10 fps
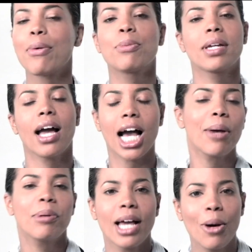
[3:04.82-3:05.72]
I would be
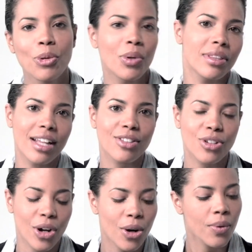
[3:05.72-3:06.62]
happy to help you with that,
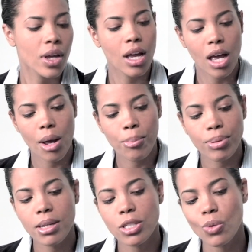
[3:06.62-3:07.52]
sir.
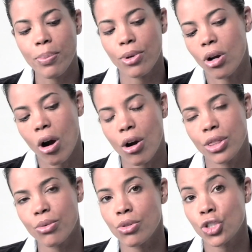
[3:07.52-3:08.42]
Please swipe your
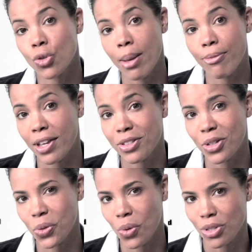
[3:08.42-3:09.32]
card through stripe
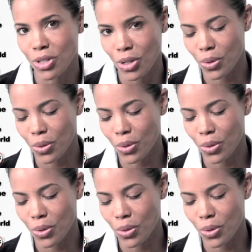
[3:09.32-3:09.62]
facing towards